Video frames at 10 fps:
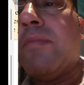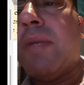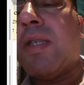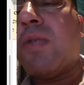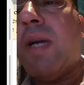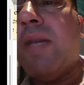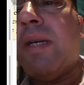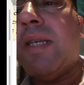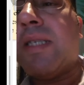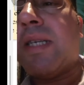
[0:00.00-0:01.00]
plus y
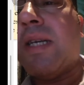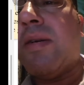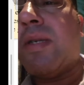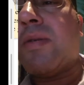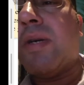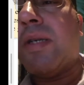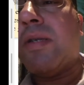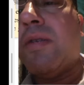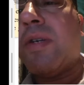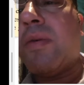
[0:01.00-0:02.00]
minus k all squared
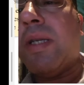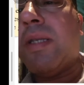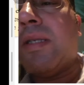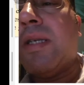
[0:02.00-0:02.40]
over what?